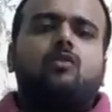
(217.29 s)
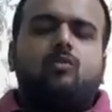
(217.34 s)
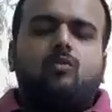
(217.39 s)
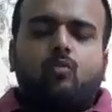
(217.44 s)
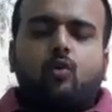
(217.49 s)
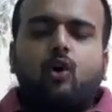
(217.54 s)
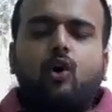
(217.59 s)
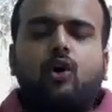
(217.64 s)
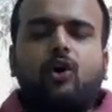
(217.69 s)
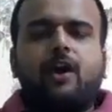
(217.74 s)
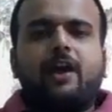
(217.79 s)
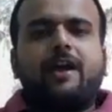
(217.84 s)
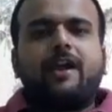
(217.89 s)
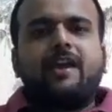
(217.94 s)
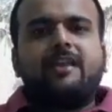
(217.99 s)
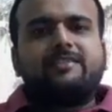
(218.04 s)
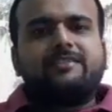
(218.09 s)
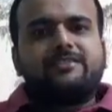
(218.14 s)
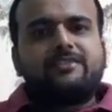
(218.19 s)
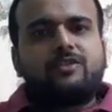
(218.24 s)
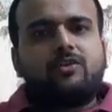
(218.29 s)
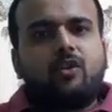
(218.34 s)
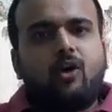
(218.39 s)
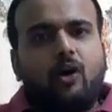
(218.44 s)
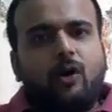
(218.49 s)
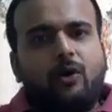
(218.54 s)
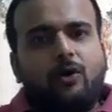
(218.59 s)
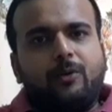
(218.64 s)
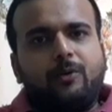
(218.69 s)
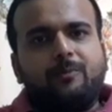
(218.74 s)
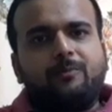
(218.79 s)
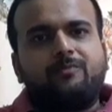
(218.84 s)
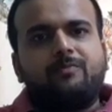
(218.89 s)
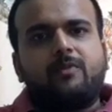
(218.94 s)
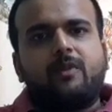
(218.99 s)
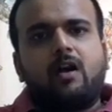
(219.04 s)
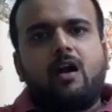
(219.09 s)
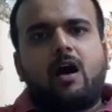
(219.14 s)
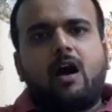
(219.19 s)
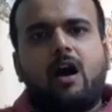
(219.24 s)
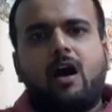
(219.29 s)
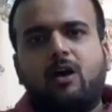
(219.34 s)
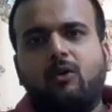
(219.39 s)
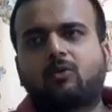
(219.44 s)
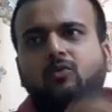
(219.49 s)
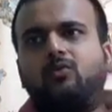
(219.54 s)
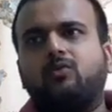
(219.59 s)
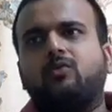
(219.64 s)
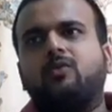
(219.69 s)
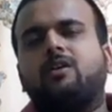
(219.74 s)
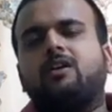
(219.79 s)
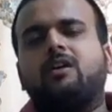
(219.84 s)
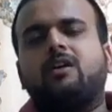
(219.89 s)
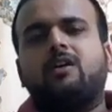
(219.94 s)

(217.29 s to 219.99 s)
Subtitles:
war against God, how